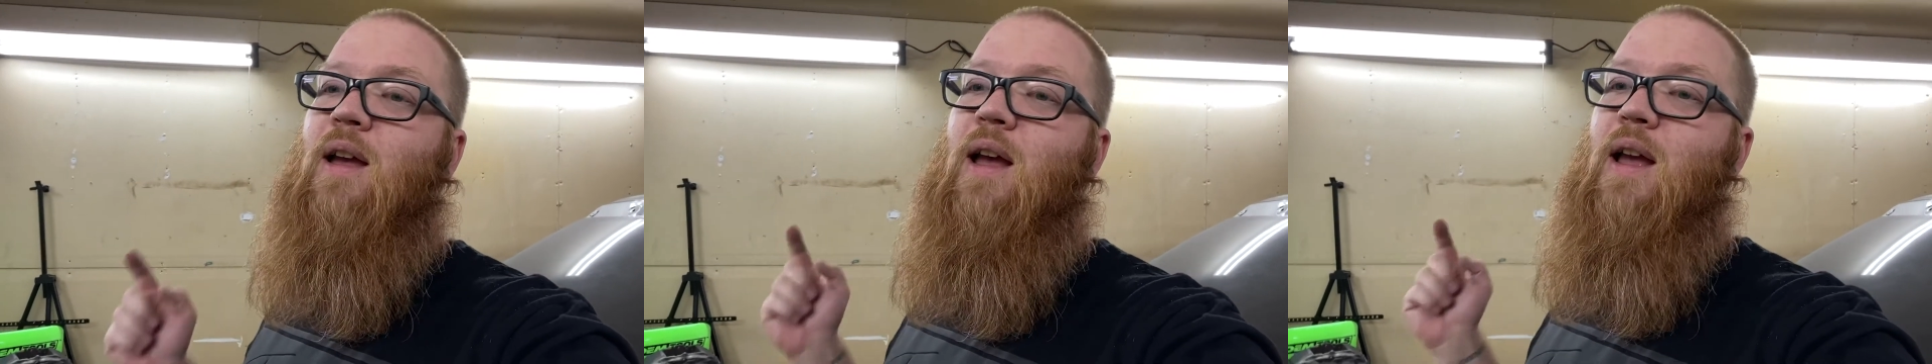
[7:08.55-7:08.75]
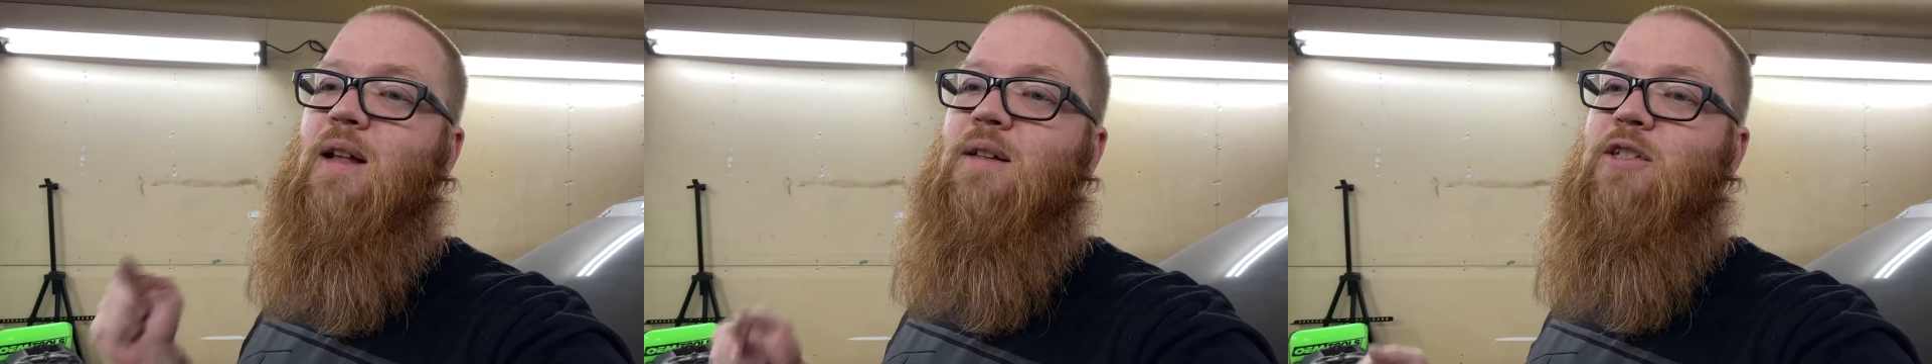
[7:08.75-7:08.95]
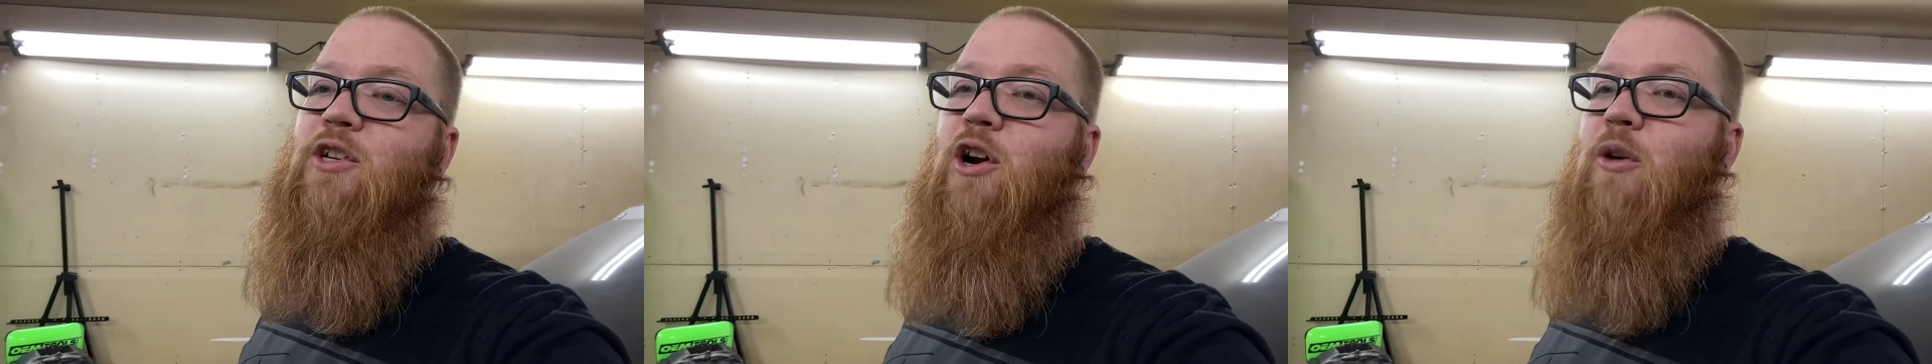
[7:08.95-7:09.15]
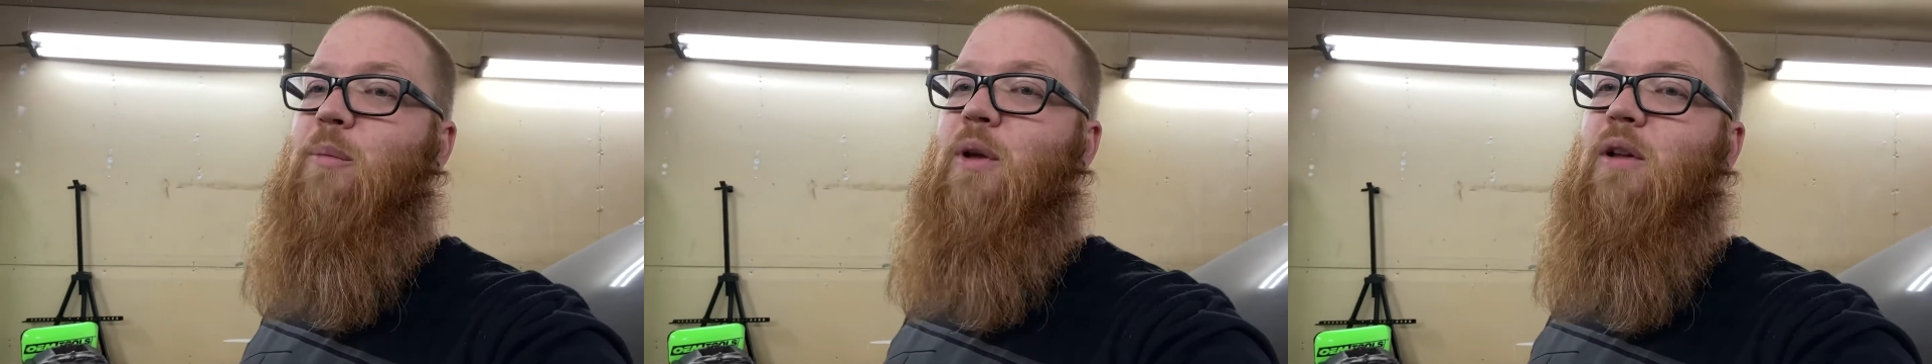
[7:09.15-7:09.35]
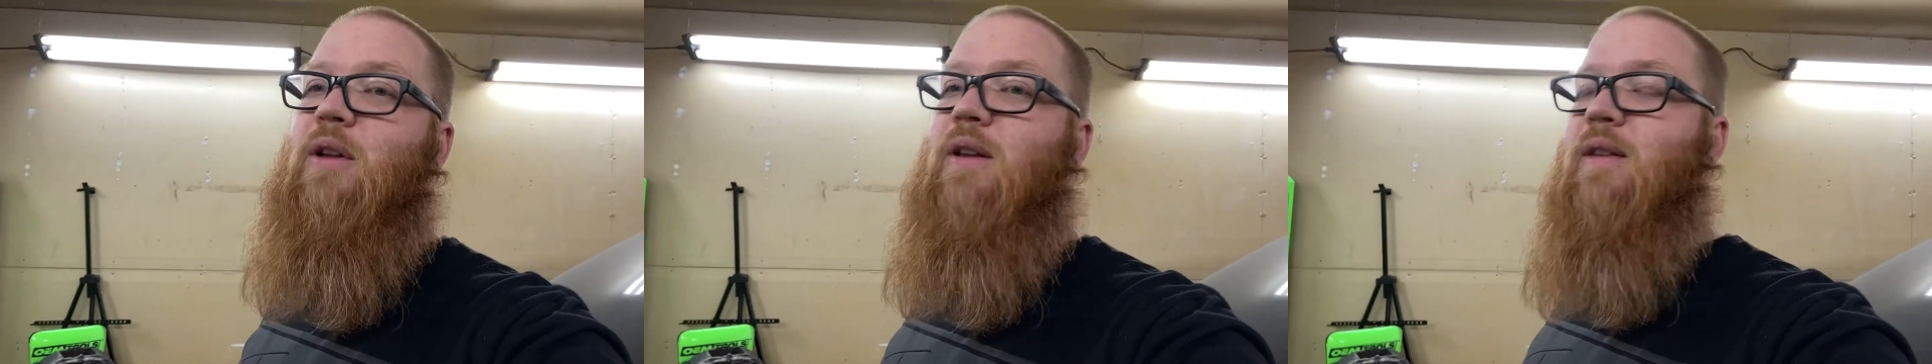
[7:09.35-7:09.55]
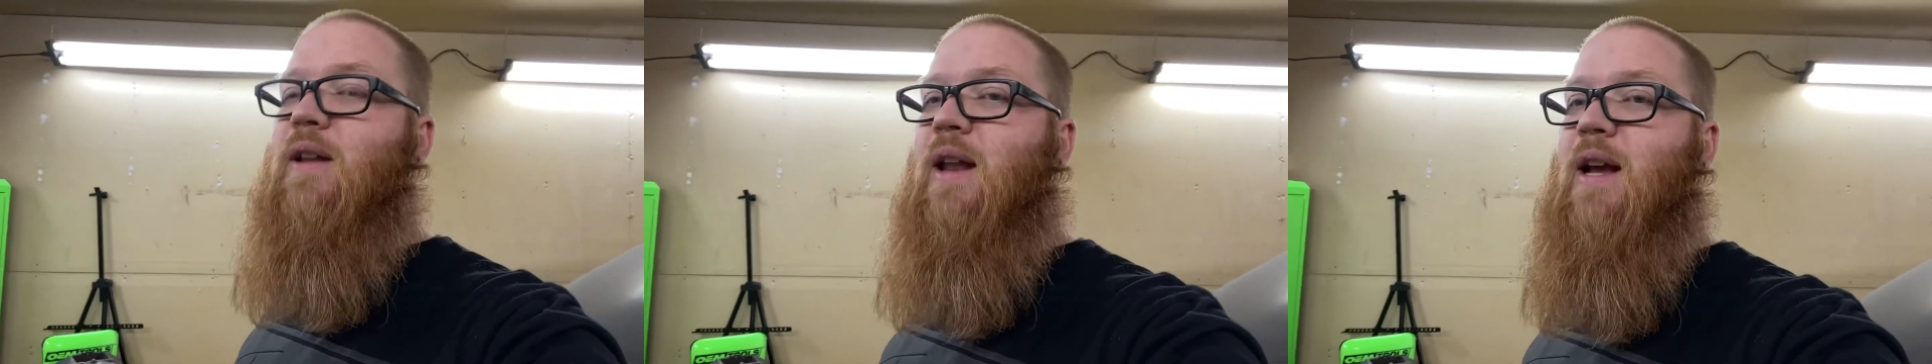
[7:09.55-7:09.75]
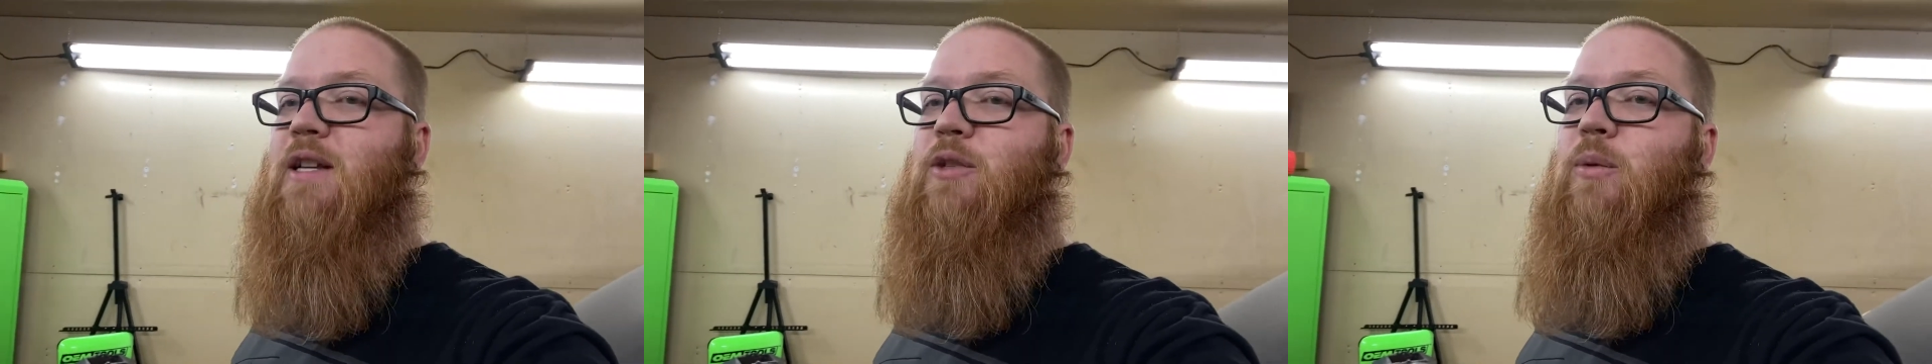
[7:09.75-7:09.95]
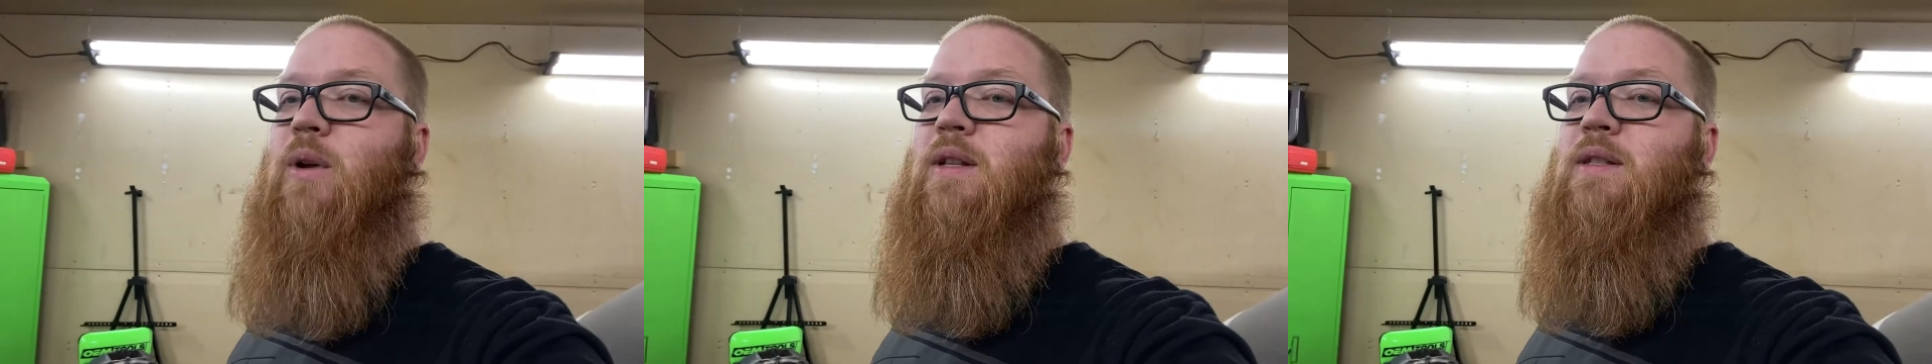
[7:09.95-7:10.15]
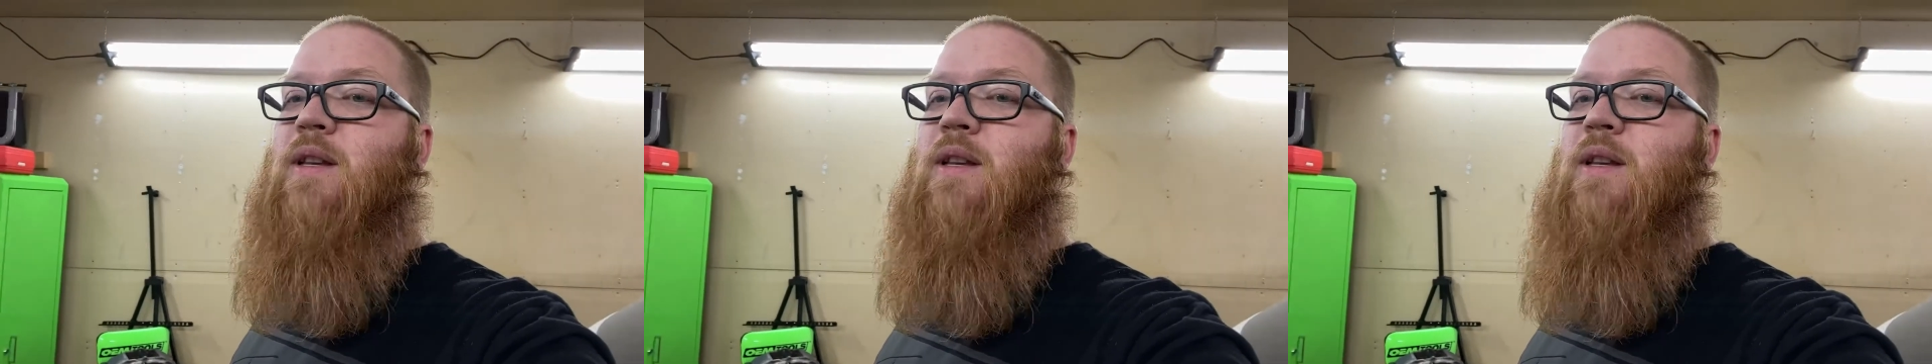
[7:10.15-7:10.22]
and start building the next ones.